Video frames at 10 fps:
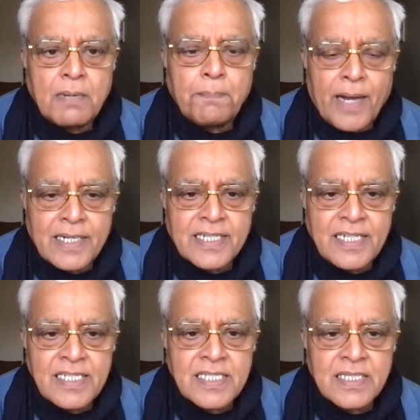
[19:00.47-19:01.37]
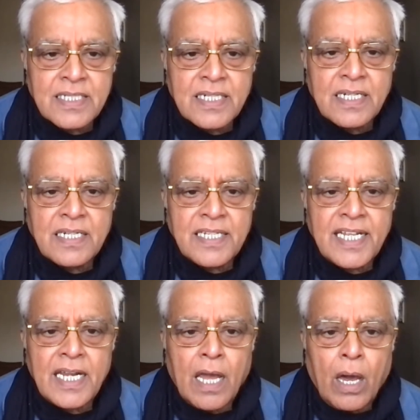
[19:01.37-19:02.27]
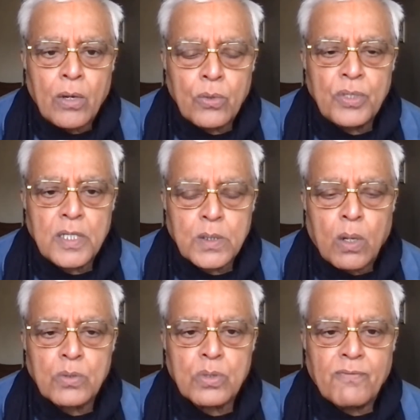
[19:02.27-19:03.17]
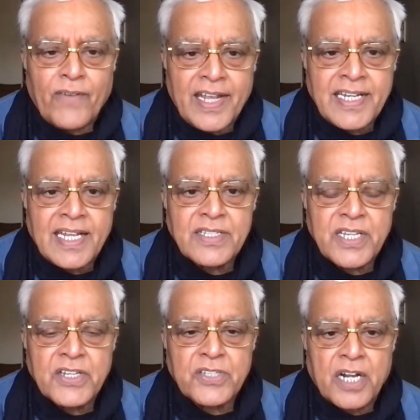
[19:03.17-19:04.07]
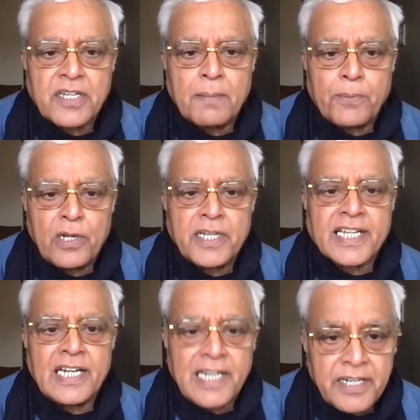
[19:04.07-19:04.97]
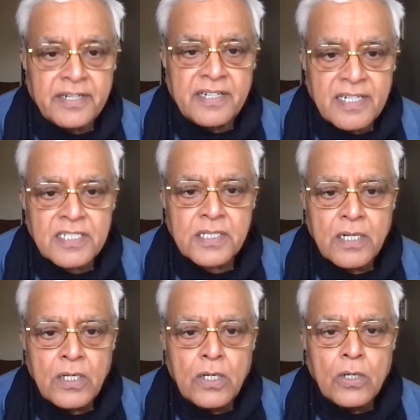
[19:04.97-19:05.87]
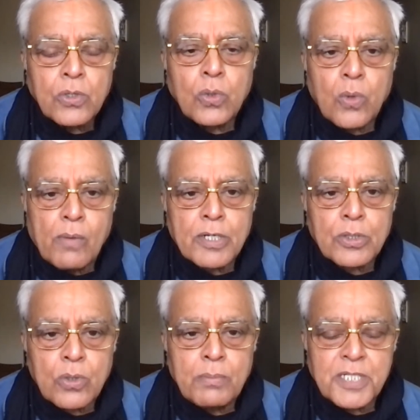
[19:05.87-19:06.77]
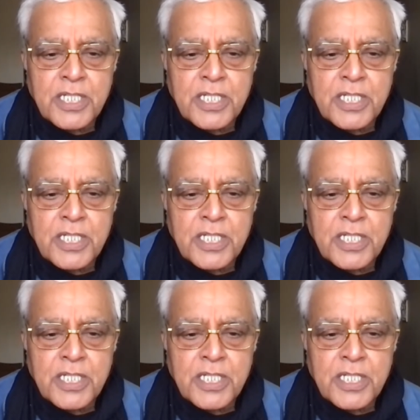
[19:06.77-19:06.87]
parties. De La Rue is also financing certain political leaders to overthrow Mr.